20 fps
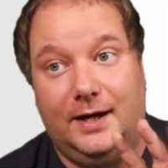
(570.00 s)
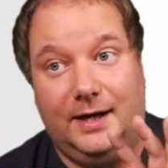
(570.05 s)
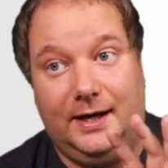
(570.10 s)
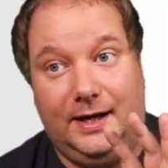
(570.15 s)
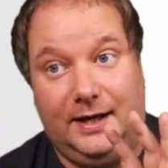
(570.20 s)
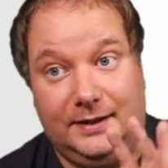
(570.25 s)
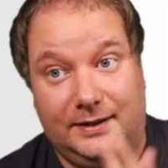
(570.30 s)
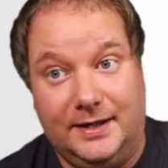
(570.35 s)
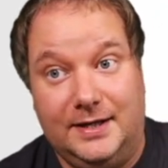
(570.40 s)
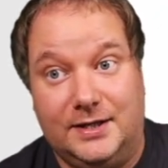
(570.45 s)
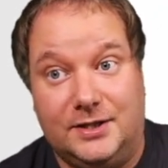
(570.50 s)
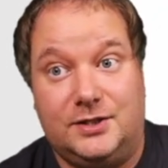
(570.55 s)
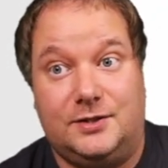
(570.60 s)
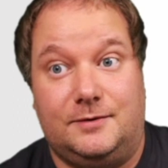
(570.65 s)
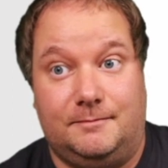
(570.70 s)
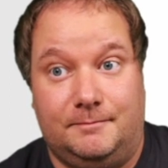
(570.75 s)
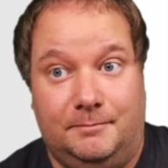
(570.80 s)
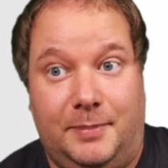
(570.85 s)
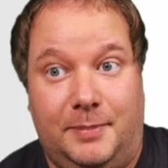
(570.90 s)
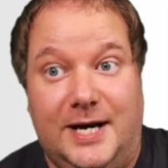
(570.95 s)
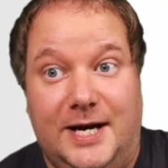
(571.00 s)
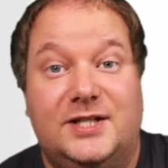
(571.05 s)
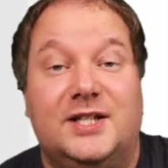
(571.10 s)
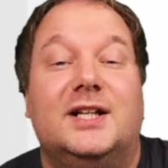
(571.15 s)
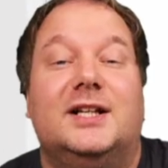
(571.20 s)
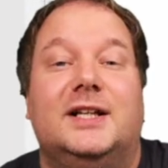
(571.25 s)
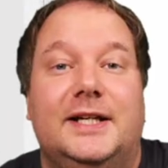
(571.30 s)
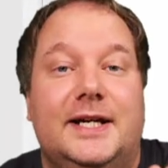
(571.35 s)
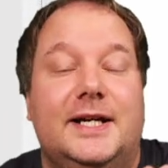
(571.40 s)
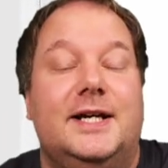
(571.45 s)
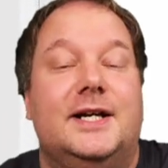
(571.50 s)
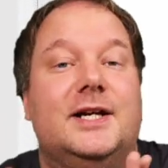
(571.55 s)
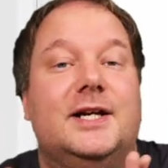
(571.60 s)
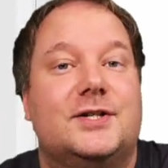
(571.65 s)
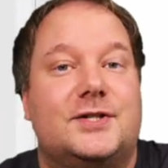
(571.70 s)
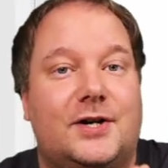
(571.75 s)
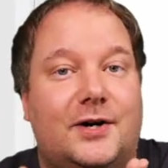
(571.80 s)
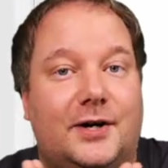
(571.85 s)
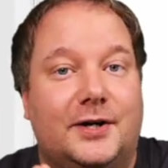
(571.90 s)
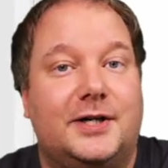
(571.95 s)
And this basically
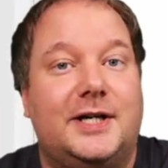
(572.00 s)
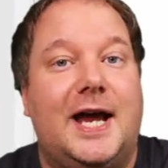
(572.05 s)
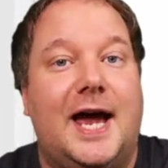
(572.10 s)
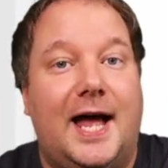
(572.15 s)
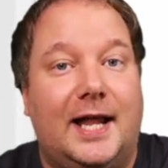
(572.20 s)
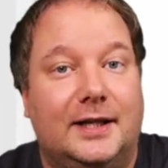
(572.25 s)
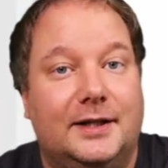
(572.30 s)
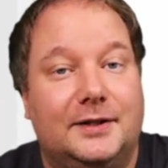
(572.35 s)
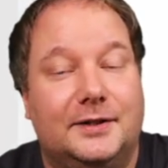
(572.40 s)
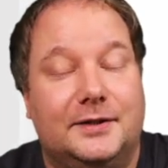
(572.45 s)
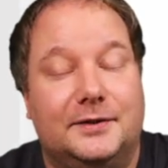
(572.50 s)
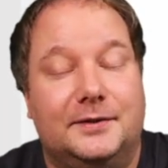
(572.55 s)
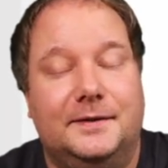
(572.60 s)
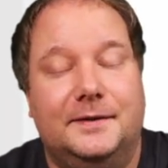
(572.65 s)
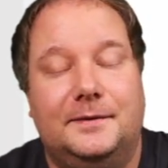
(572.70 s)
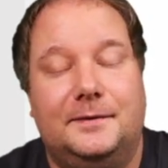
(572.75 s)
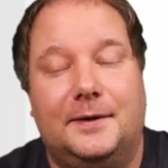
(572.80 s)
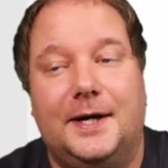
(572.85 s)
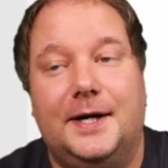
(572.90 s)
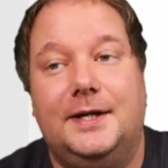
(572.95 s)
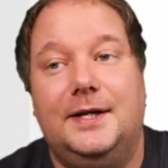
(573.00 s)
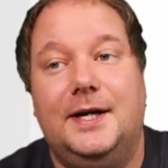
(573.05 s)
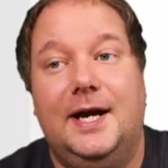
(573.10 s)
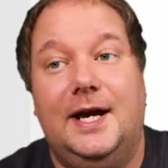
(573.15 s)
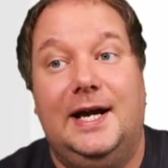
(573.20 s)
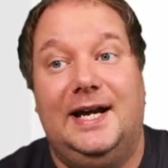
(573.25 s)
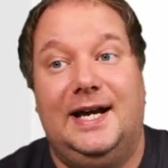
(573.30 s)
is our calendar, right?